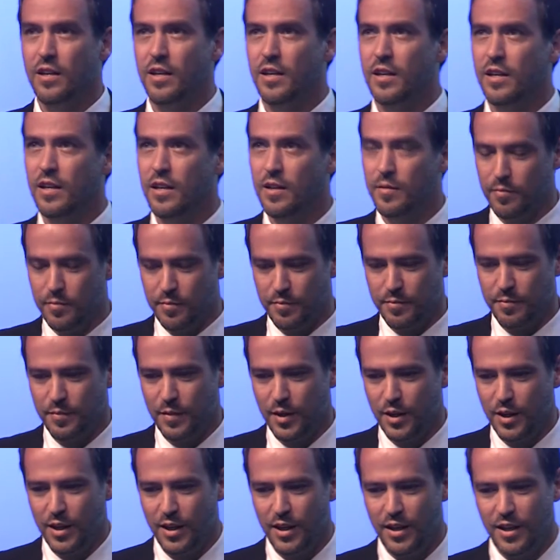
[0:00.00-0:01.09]

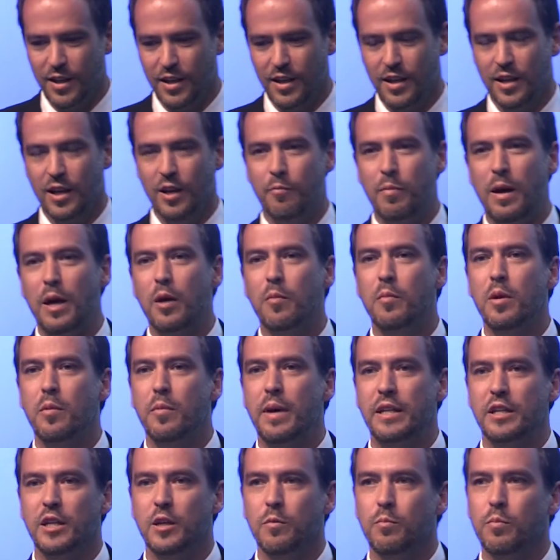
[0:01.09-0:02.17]

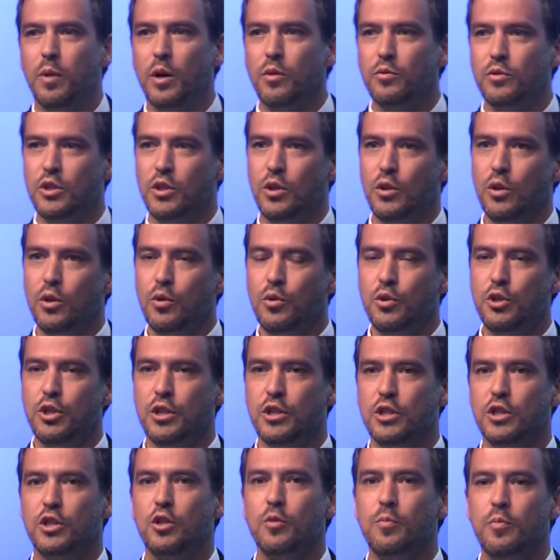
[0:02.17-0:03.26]
Biomimetic Bone
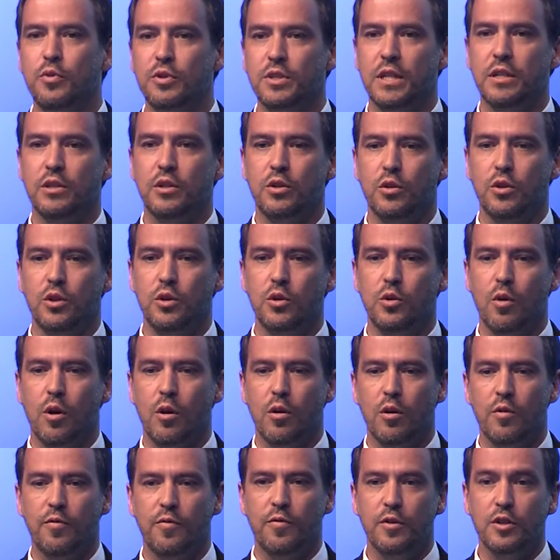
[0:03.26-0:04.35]
Solutions to present to you
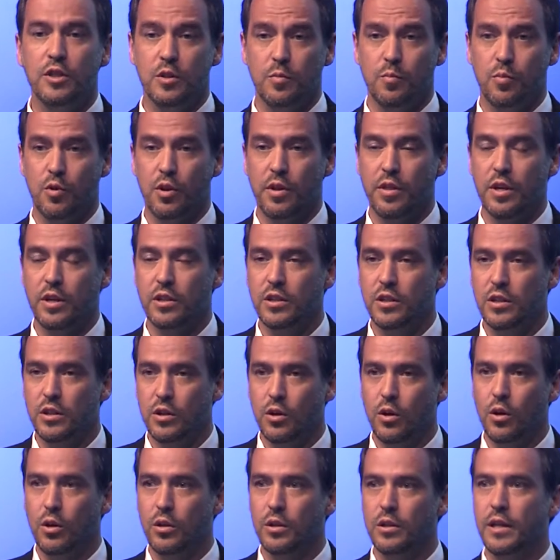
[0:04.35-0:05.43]
our first product
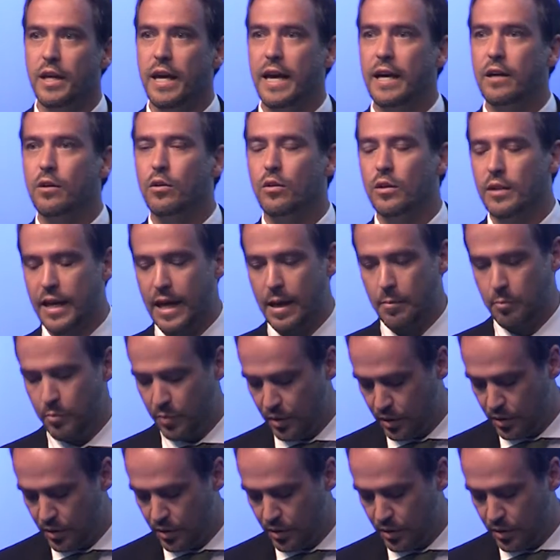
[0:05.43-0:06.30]
called ECHOCAP.